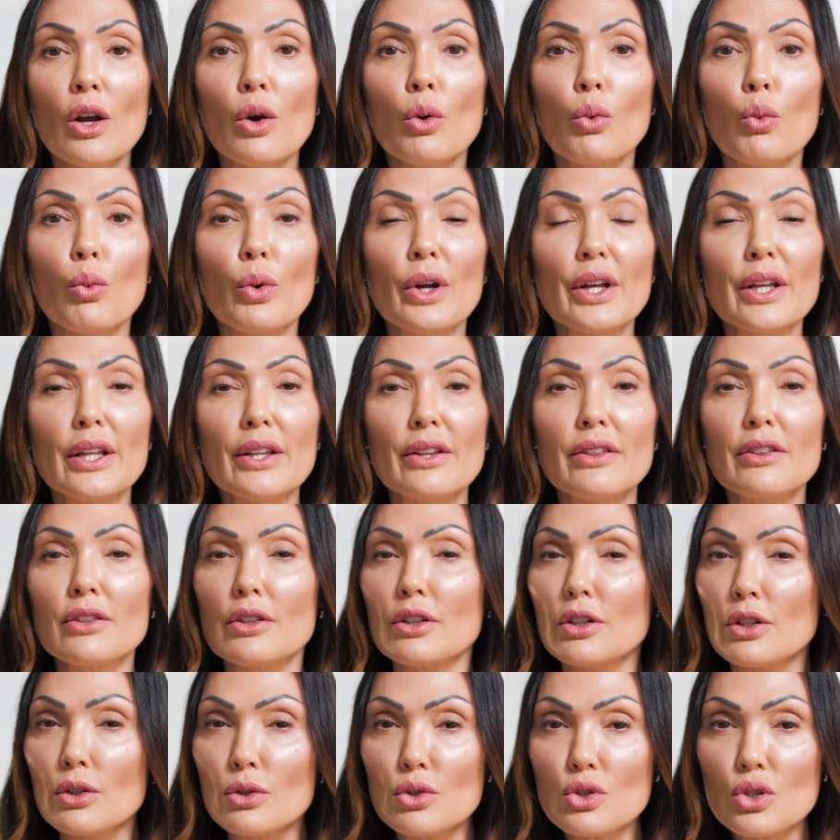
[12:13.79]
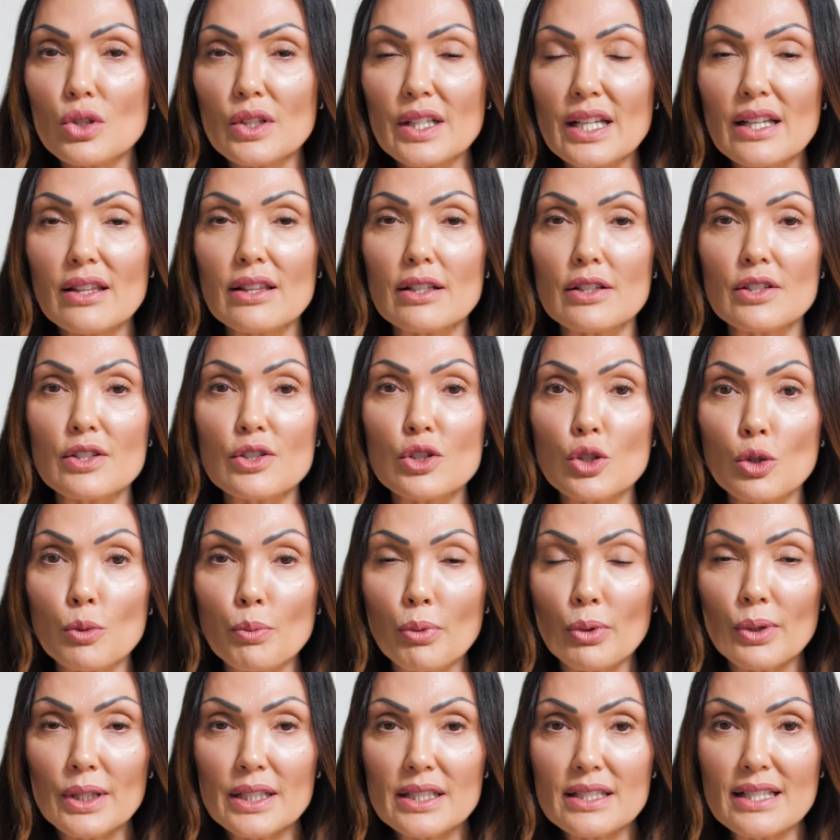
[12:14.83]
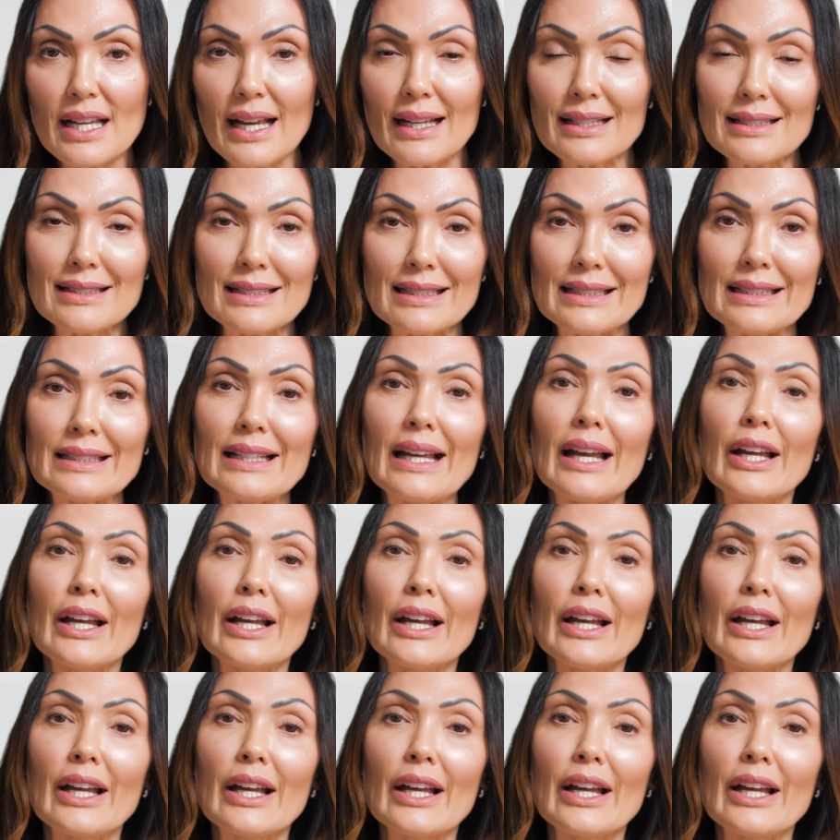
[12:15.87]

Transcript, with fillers: with usually the superintendent